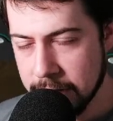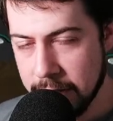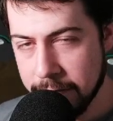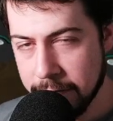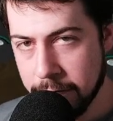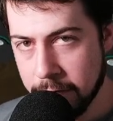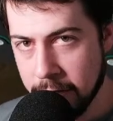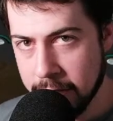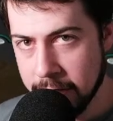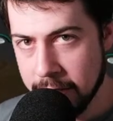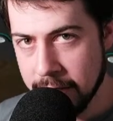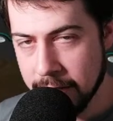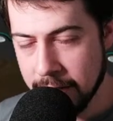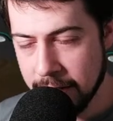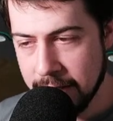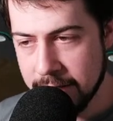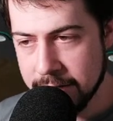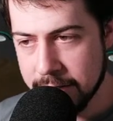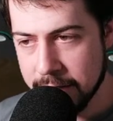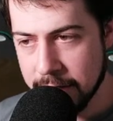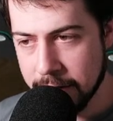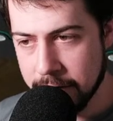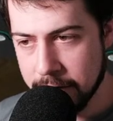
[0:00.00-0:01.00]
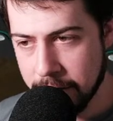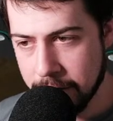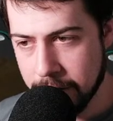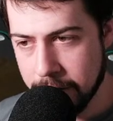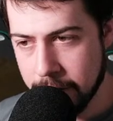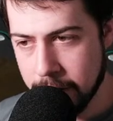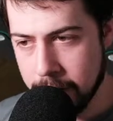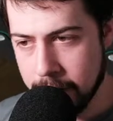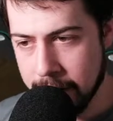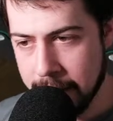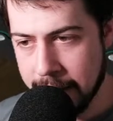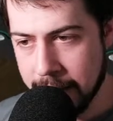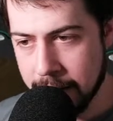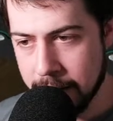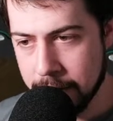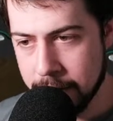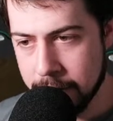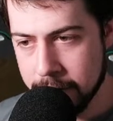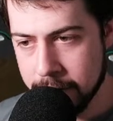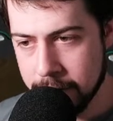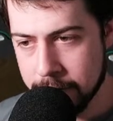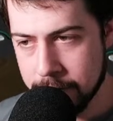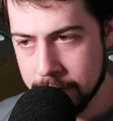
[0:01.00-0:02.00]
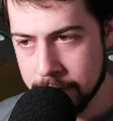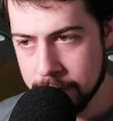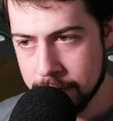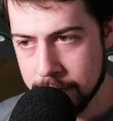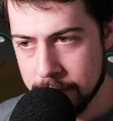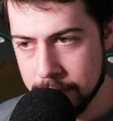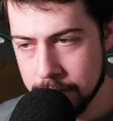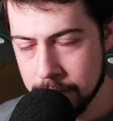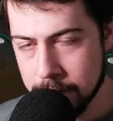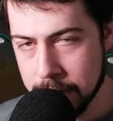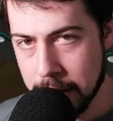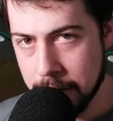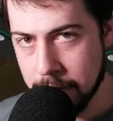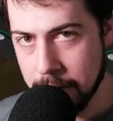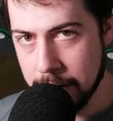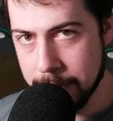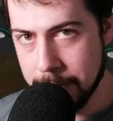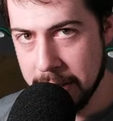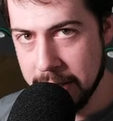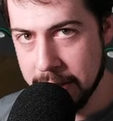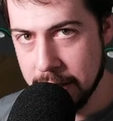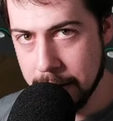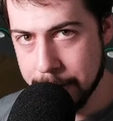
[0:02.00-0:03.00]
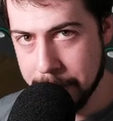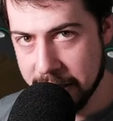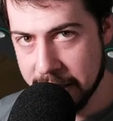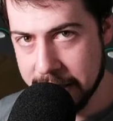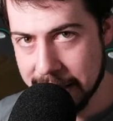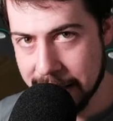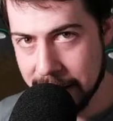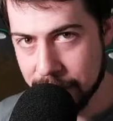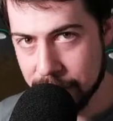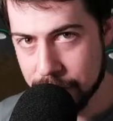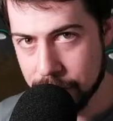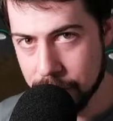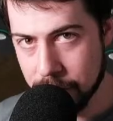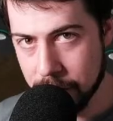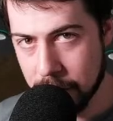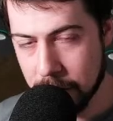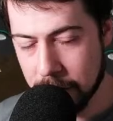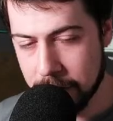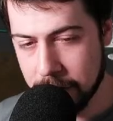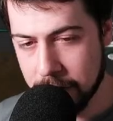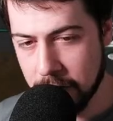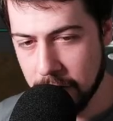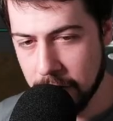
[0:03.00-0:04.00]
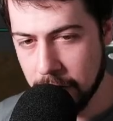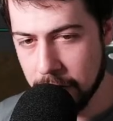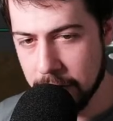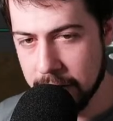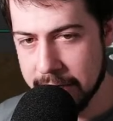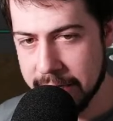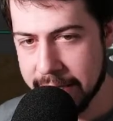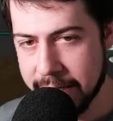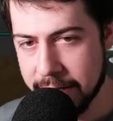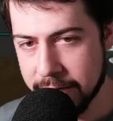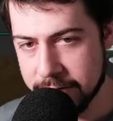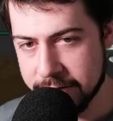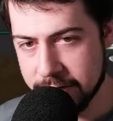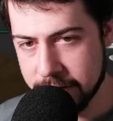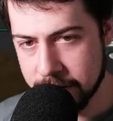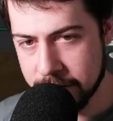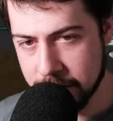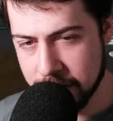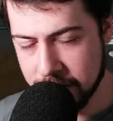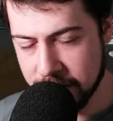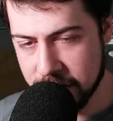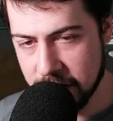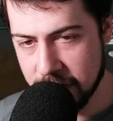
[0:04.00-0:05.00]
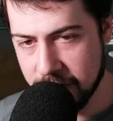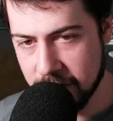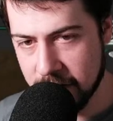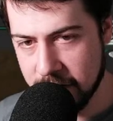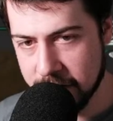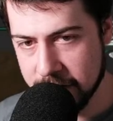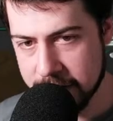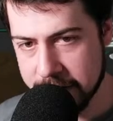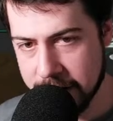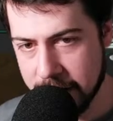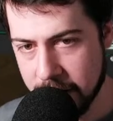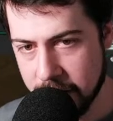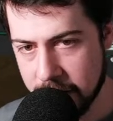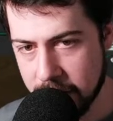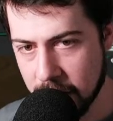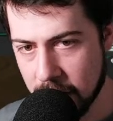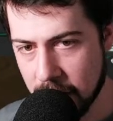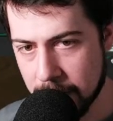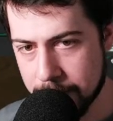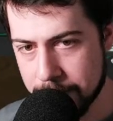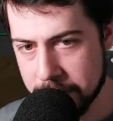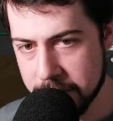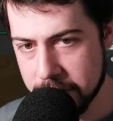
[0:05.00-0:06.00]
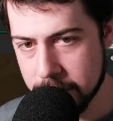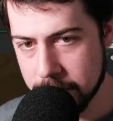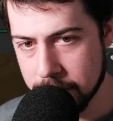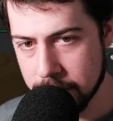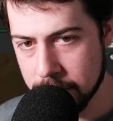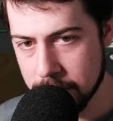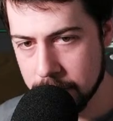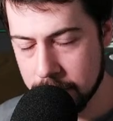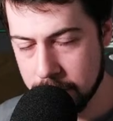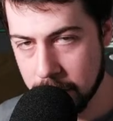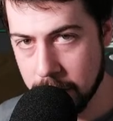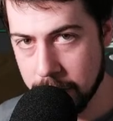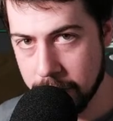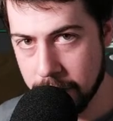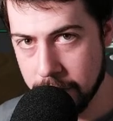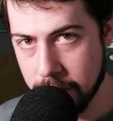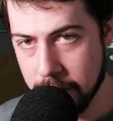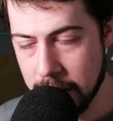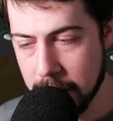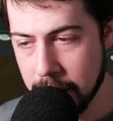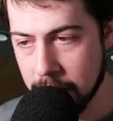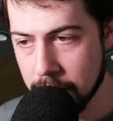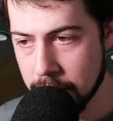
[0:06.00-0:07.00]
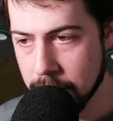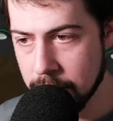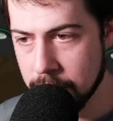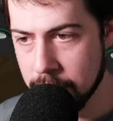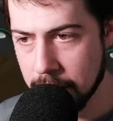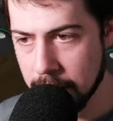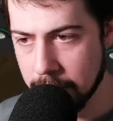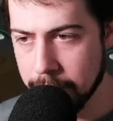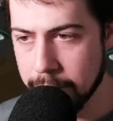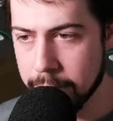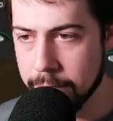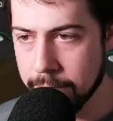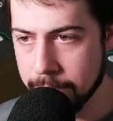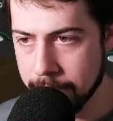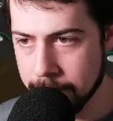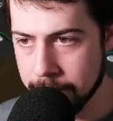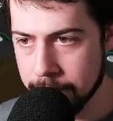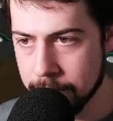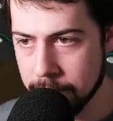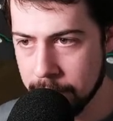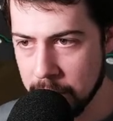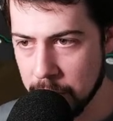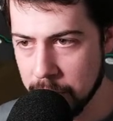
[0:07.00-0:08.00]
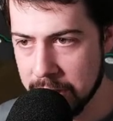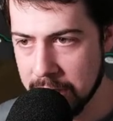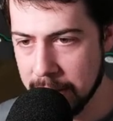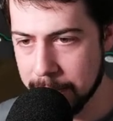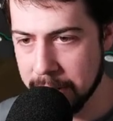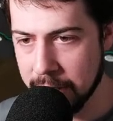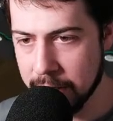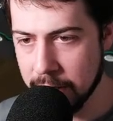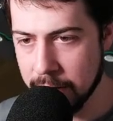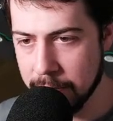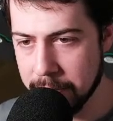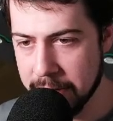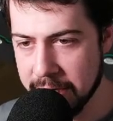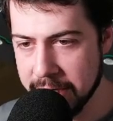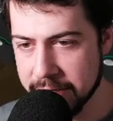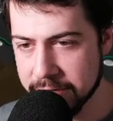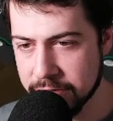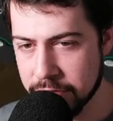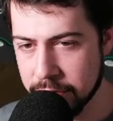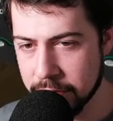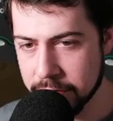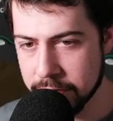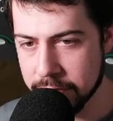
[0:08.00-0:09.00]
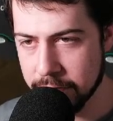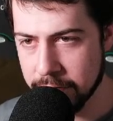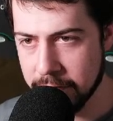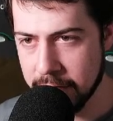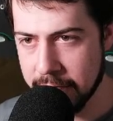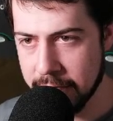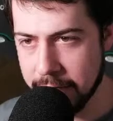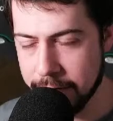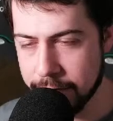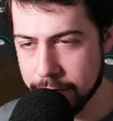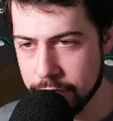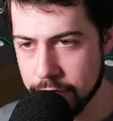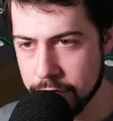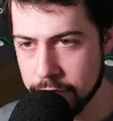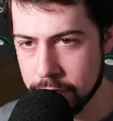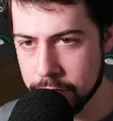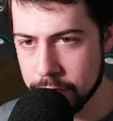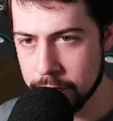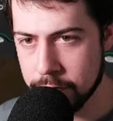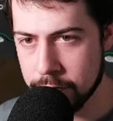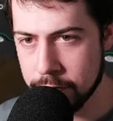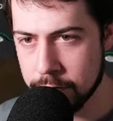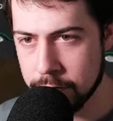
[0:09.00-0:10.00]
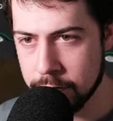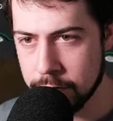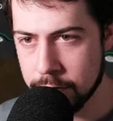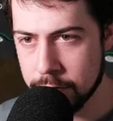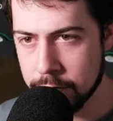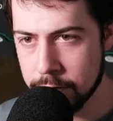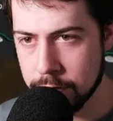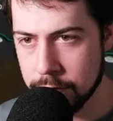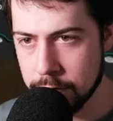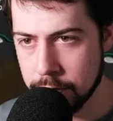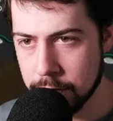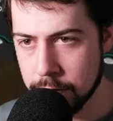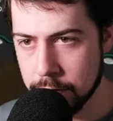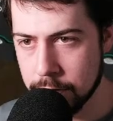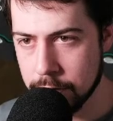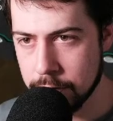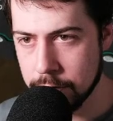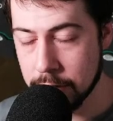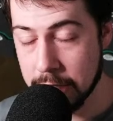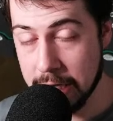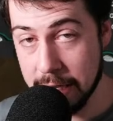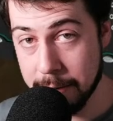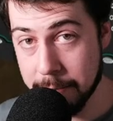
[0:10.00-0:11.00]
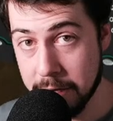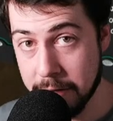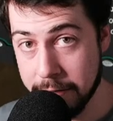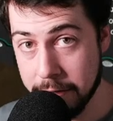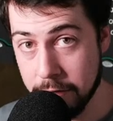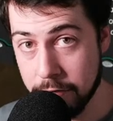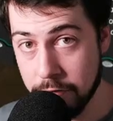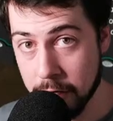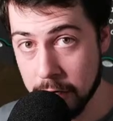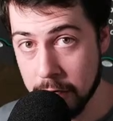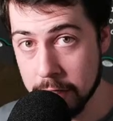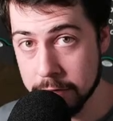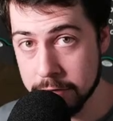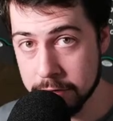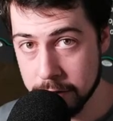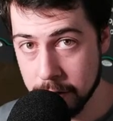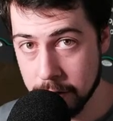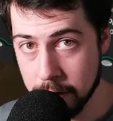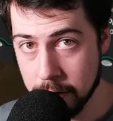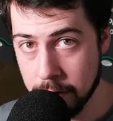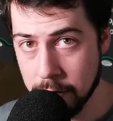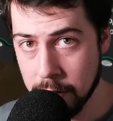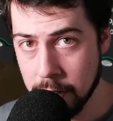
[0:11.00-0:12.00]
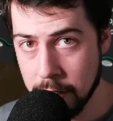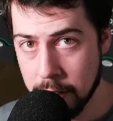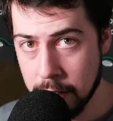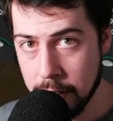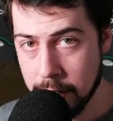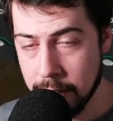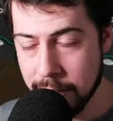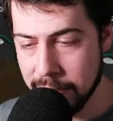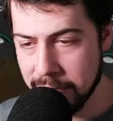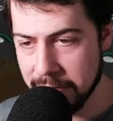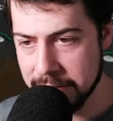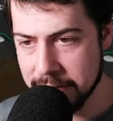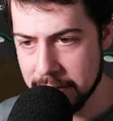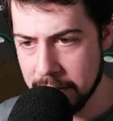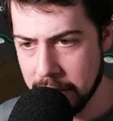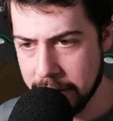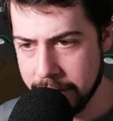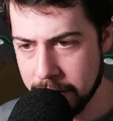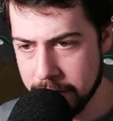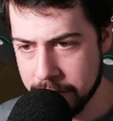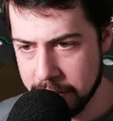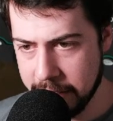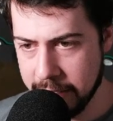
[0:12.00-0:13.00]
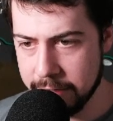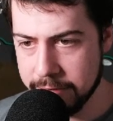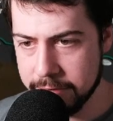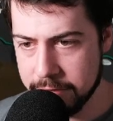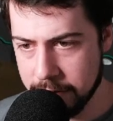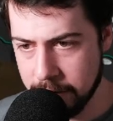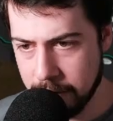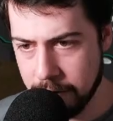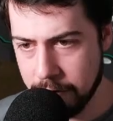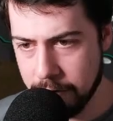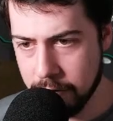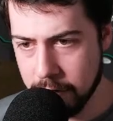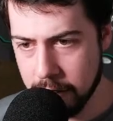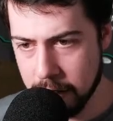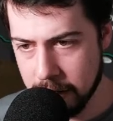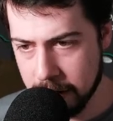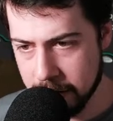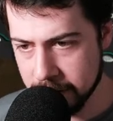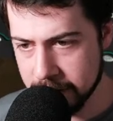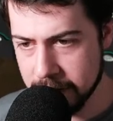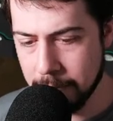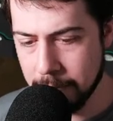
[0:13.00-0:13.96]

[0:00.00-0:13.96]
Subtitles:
If we can at least get the third land, there would be the potential to cast Shifting Ceratops turn 3 if Otepec Huntmaster survives. I am on the draw, so there is another chance to draw